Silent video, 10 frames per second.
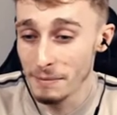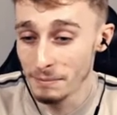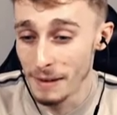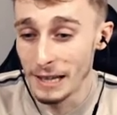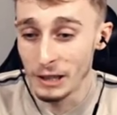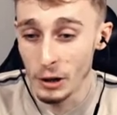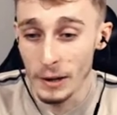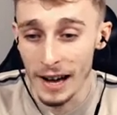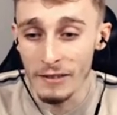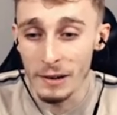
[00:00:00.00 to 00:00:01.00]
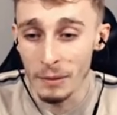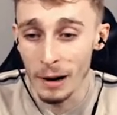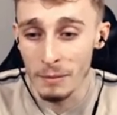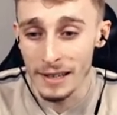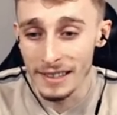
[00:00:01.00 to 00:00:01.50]
make a joke out of it, but
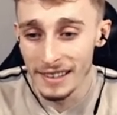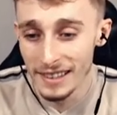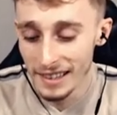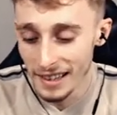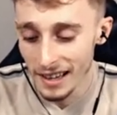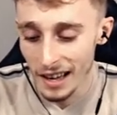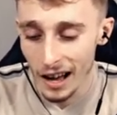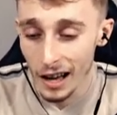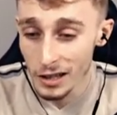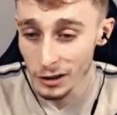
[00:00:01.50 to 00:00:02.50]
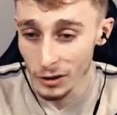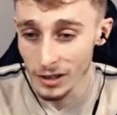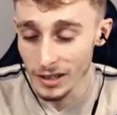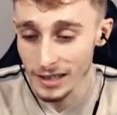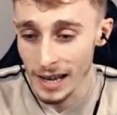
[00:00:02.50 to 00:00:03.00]
I mean, I just don't really
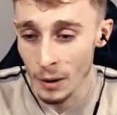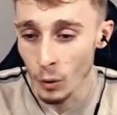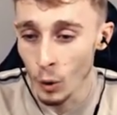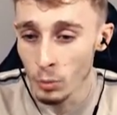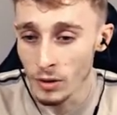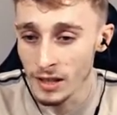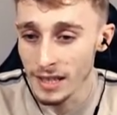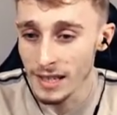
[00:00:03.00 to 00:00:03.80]
understand how orbs are seen.